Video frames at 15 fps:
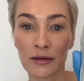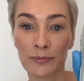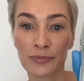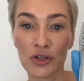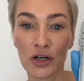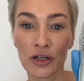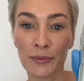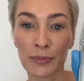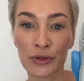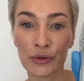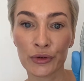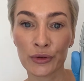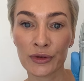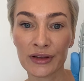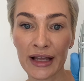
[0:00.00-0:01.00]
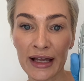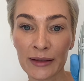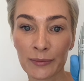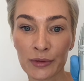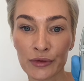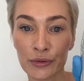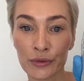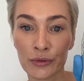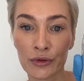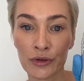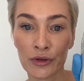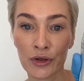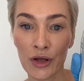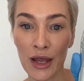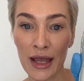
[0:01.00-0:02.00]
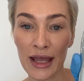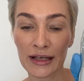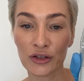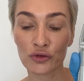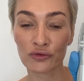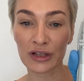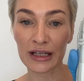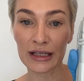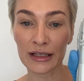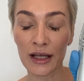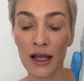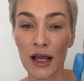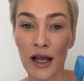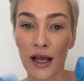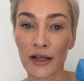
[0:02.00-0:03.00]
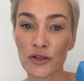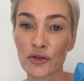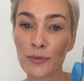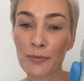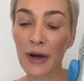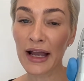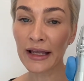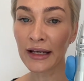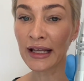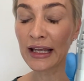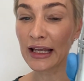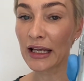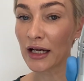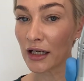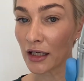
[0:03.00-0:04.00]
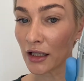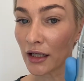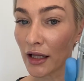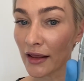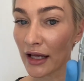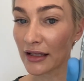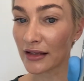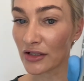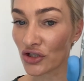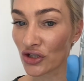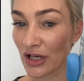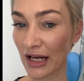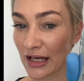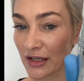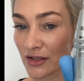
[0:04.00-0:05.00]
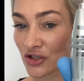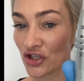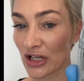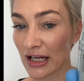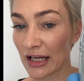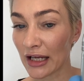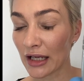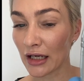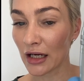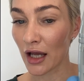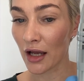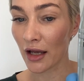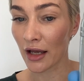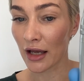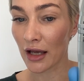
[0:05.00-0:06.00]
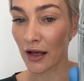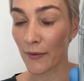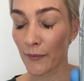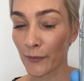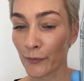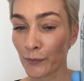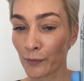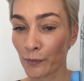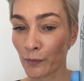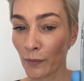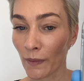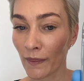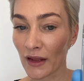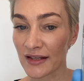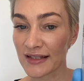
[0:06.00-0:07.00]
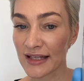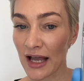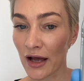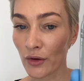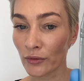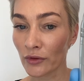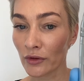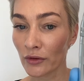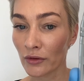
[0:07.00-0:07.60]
dark blue, light blue, and green. And you might hear like the change in sound.